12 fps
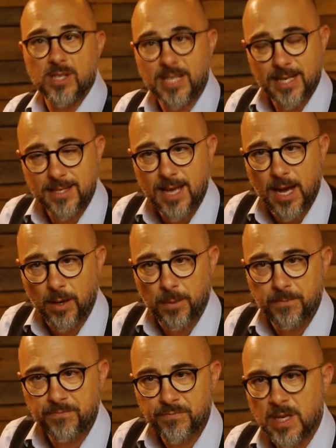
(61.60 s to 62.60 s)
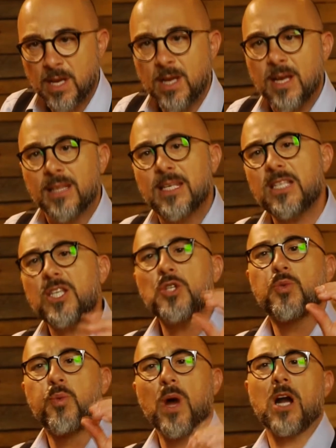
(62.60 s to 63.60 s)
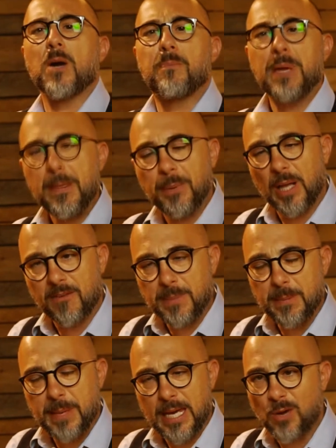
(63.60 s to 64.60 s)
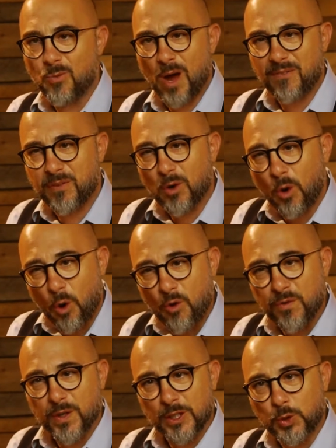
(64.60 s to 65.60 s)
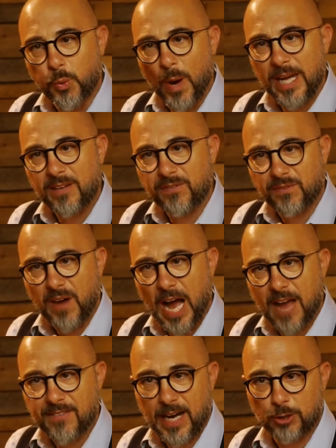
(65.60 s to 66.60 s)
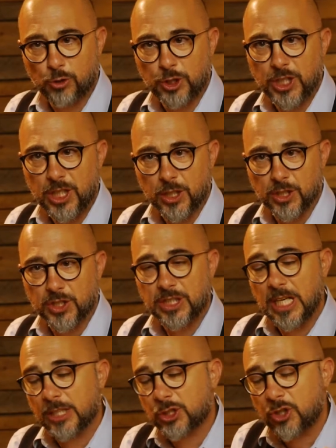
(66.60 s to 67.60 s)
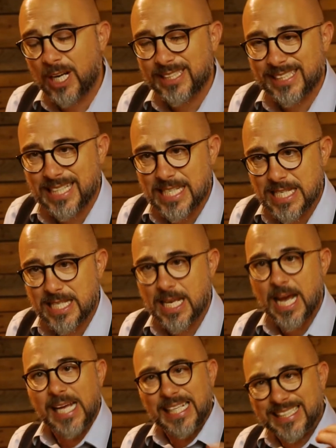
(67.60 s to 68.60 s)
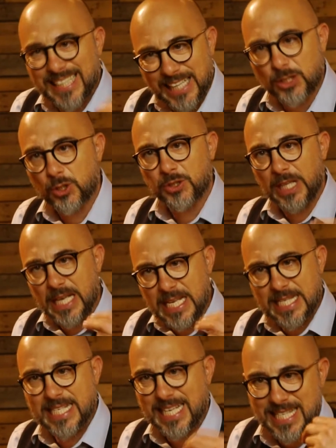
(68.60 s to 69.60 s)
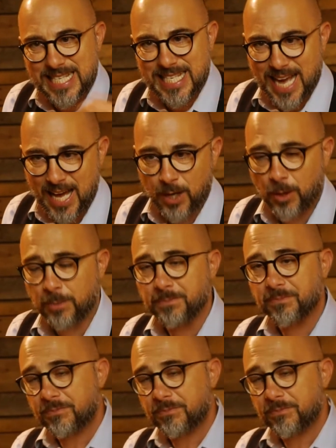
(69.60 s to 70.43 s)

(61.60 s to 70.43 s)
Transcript: di Scansano. This is where people have been making wine for over 2,500 years. The Etruscans settled in Scansano